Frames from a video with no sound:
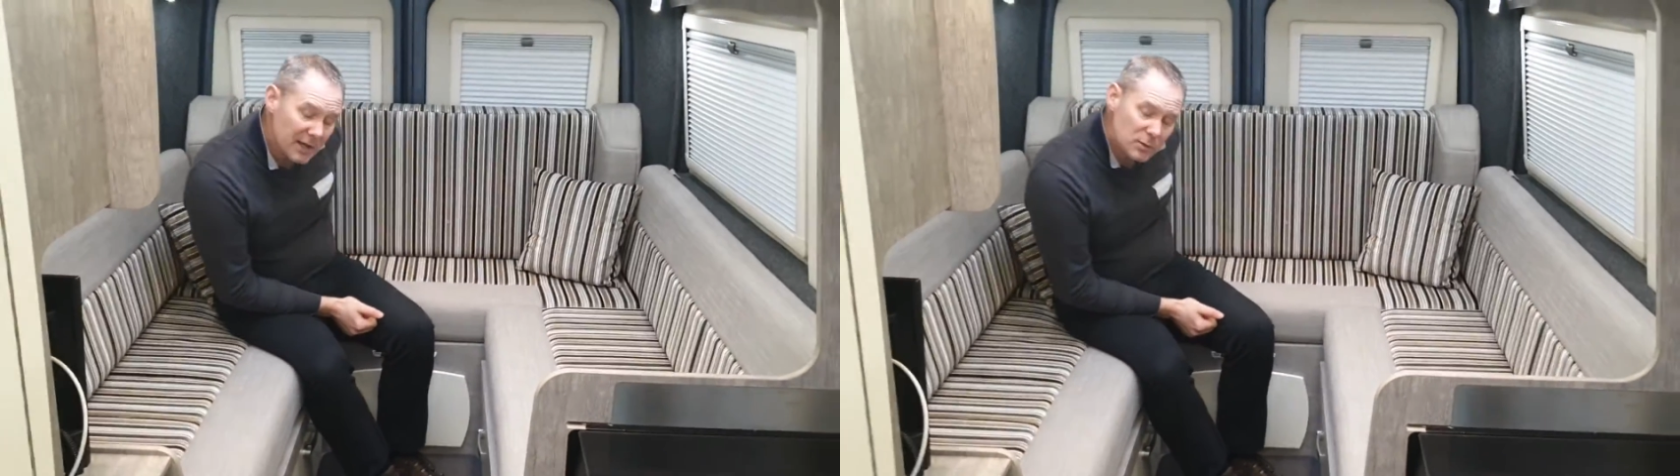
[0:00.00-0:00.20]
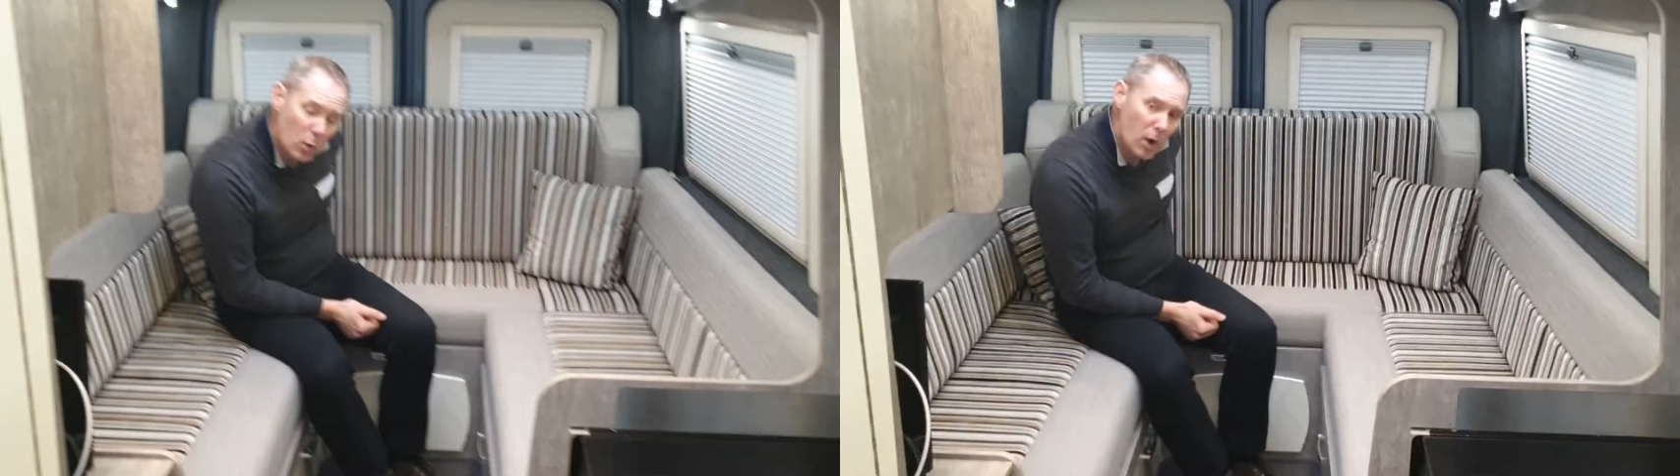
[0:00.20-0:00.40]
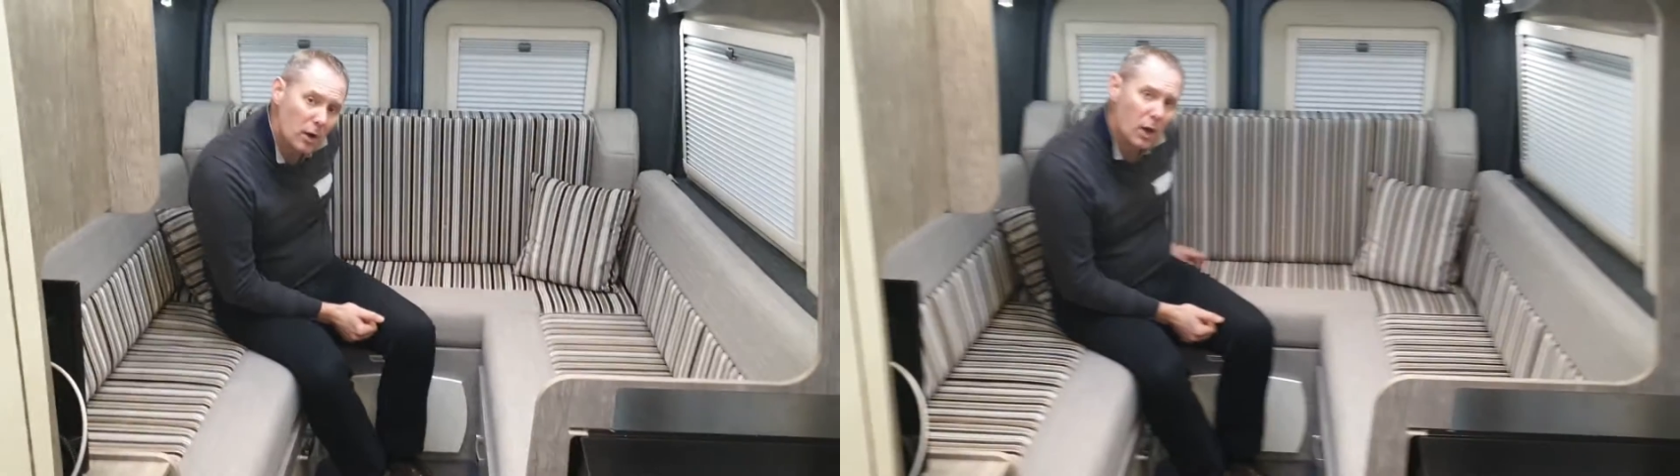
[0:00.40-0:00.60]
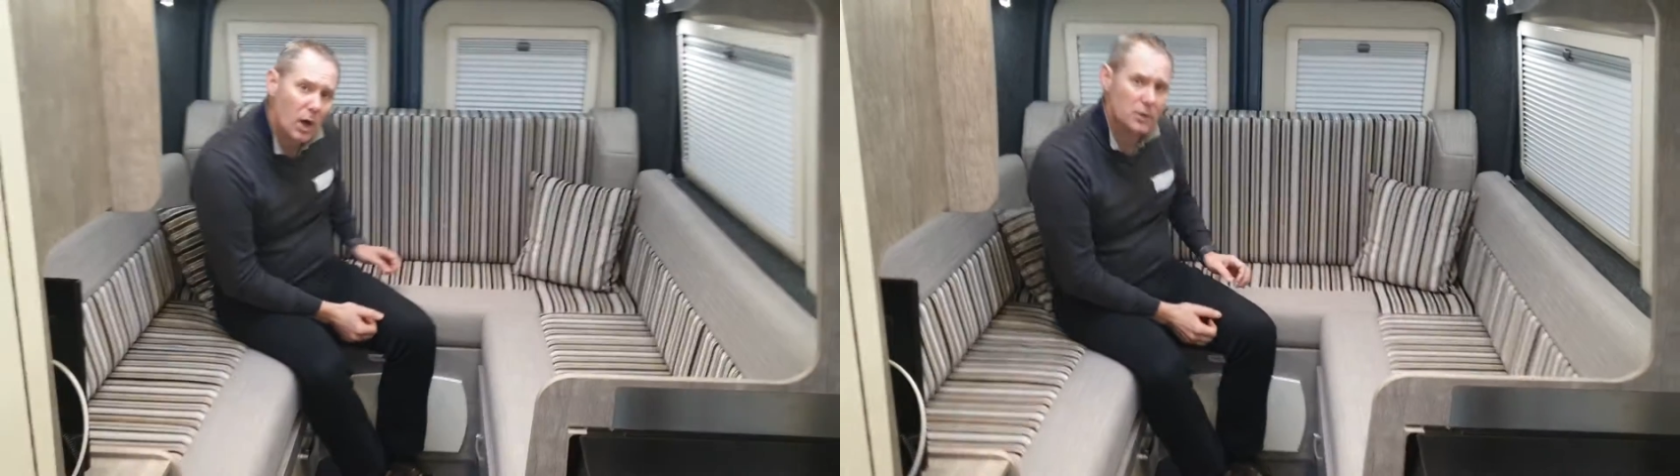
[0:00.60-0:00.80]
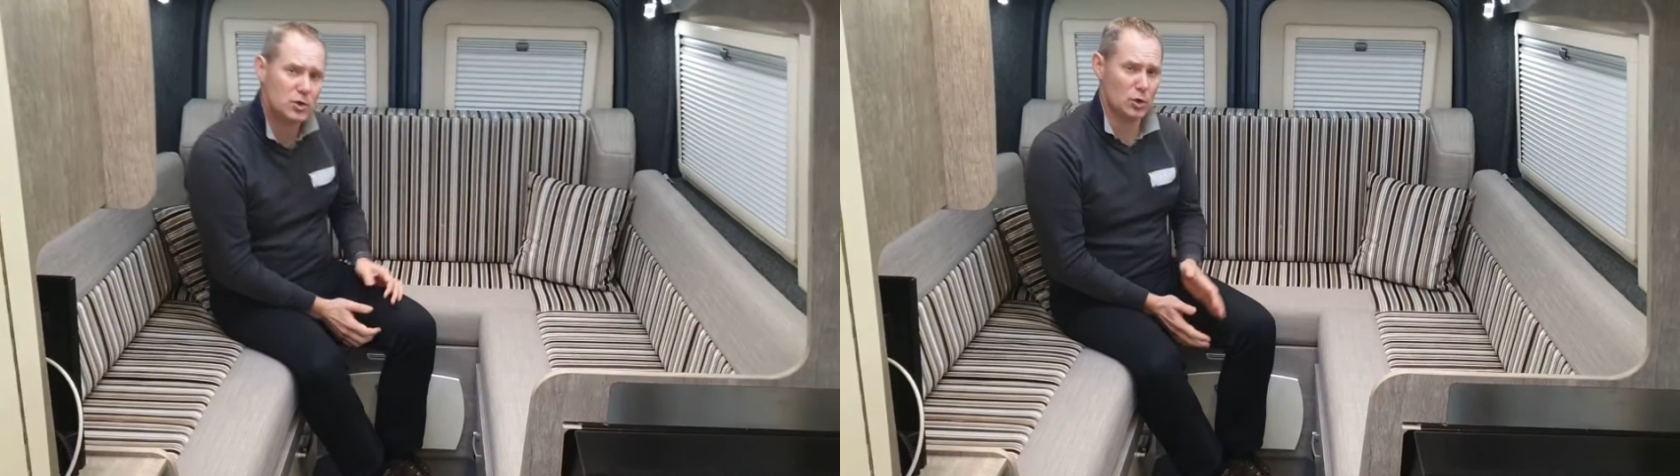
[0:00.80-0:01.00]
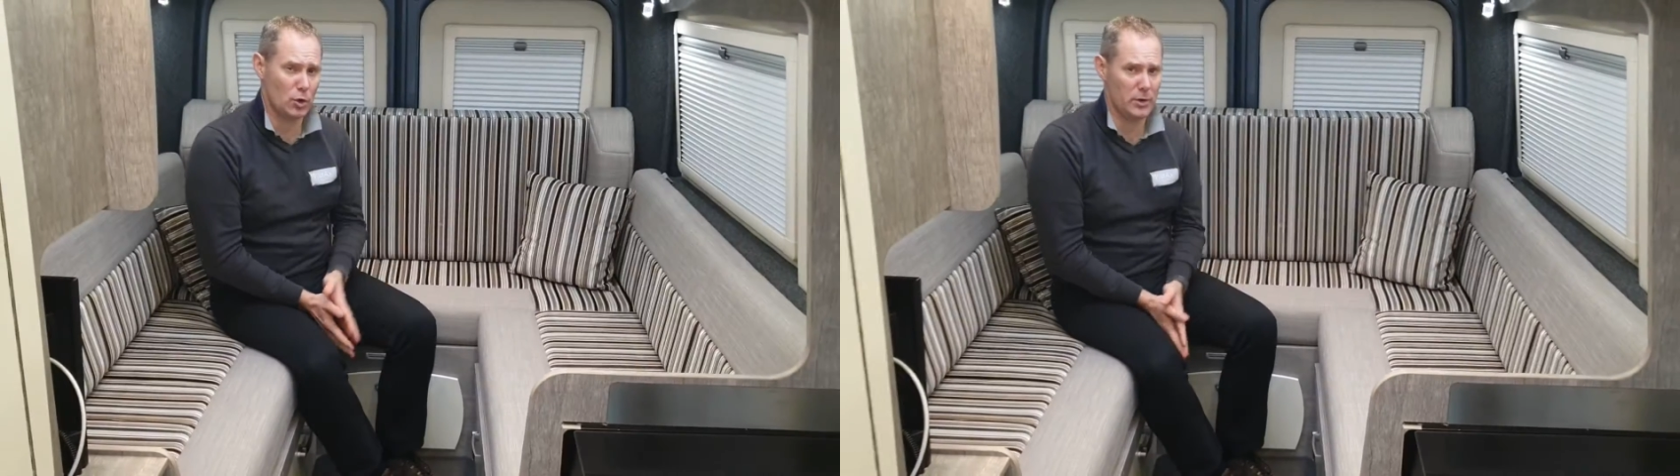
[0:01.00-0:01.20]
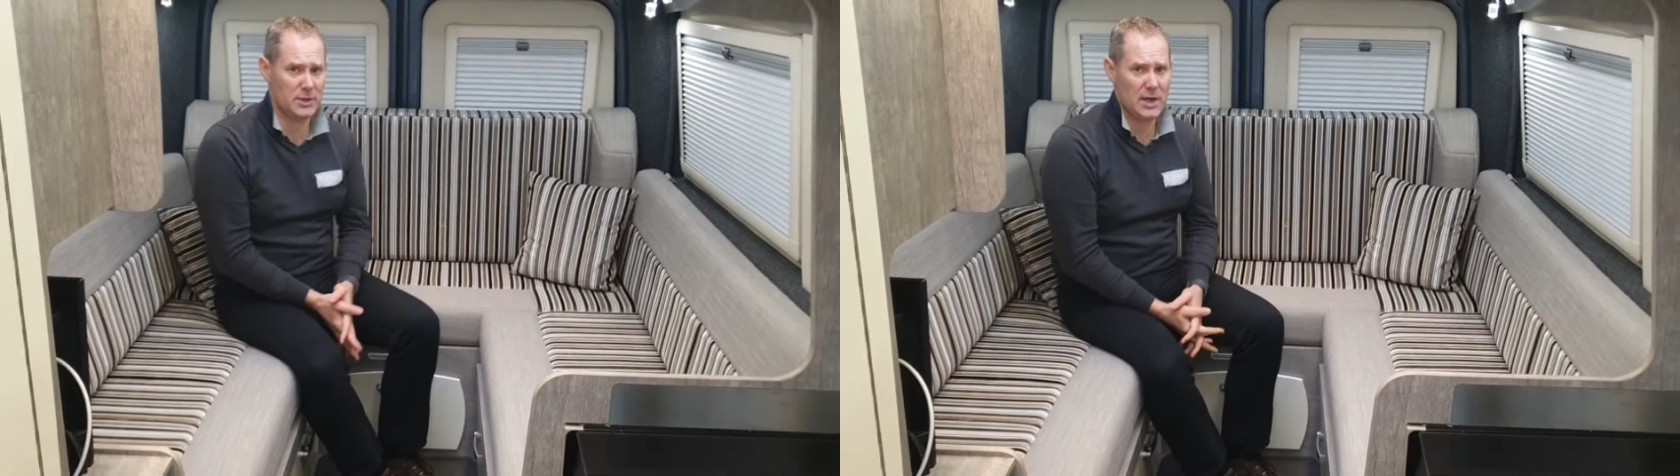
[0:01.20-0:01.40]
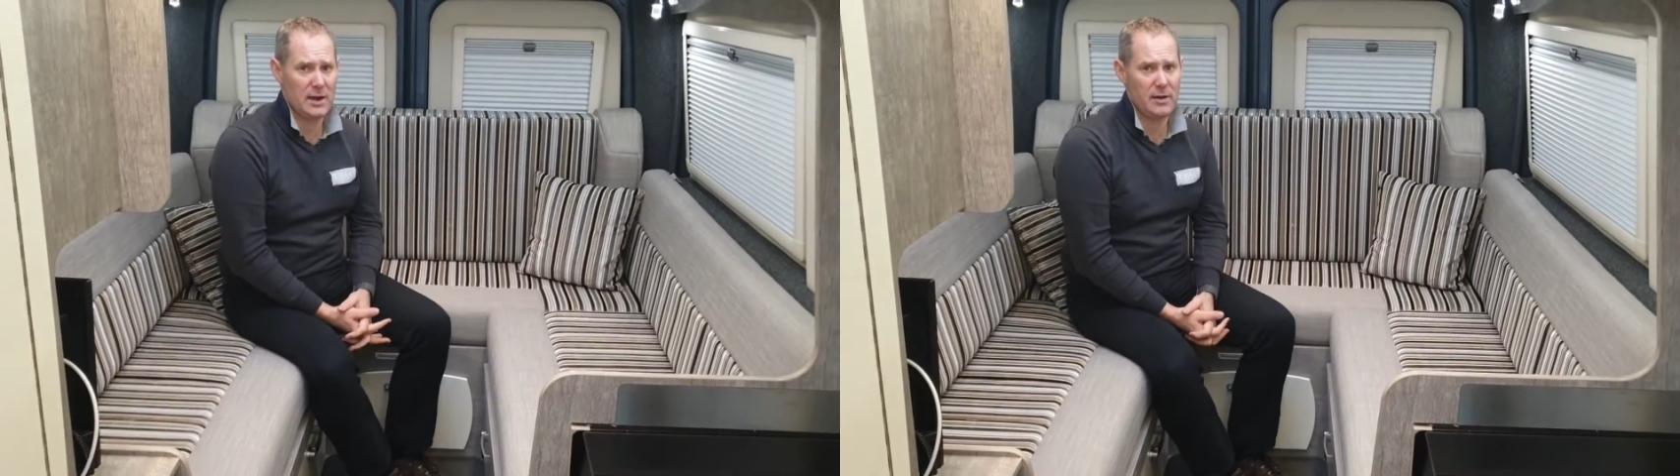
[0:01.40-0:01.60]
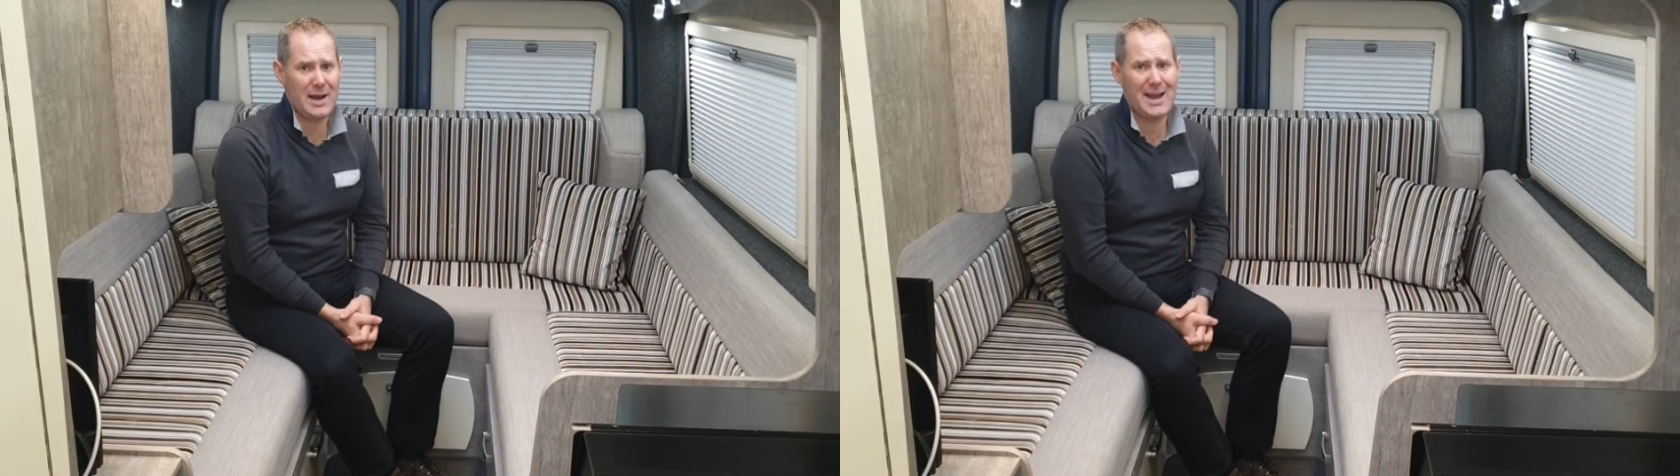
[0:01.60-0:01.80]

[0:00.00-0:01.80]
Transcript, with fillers: is one large storage area